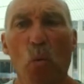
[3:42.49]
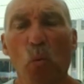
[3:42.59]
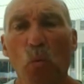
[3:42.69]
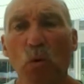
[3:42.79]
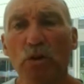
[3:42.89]

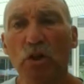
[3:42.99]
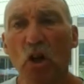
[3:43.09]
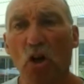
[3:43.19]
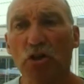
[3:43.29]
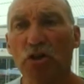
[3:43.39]
was
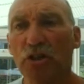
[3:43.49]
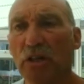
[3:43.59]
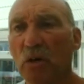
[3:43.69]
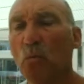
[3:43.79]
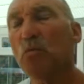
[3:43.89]
lost,
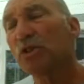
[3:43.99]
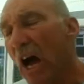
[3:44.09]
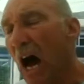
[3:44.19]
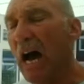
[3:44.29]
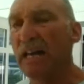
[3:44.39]

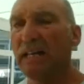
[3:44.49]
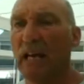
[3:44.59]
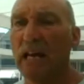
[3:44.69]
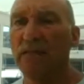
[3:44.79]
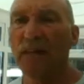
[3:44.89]
died
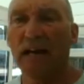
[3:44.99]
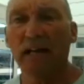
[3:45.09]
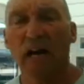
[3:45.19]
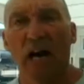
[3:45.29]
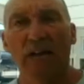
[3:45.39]
in
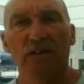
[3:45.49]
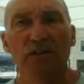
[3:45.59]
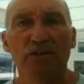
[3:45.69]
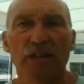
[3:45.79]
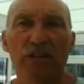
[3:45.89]
that garden.
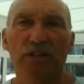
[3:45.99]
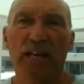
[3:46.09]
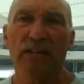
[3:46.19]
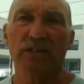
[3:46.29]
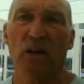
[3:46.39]
And since
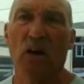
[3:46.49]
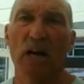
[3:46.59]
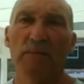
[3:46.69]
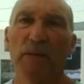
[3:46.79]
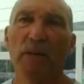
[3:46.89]
that
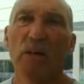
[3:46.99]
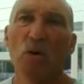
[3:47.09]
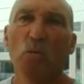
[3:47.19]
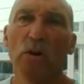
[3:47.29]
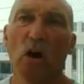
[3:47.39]
time,
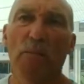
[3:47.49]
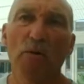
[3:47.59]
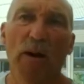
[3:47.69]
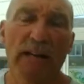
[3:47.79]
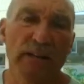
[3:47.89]
we
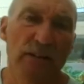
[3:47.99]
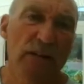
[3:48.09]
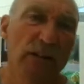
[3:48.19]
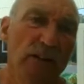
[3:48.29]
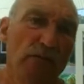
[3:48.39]
operate
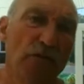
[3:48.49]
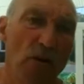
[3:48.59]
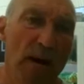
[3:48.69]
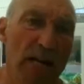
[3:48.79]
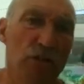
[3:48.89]

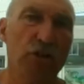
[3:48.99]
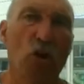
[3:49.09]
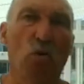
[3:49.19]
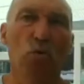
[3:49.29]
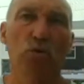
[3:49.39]
from our
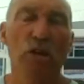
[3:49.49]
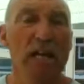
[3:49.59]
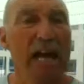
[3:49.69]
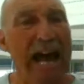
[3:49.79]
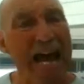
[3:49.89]
souls
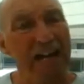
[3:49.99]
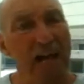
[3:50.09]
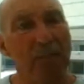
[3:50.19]
and our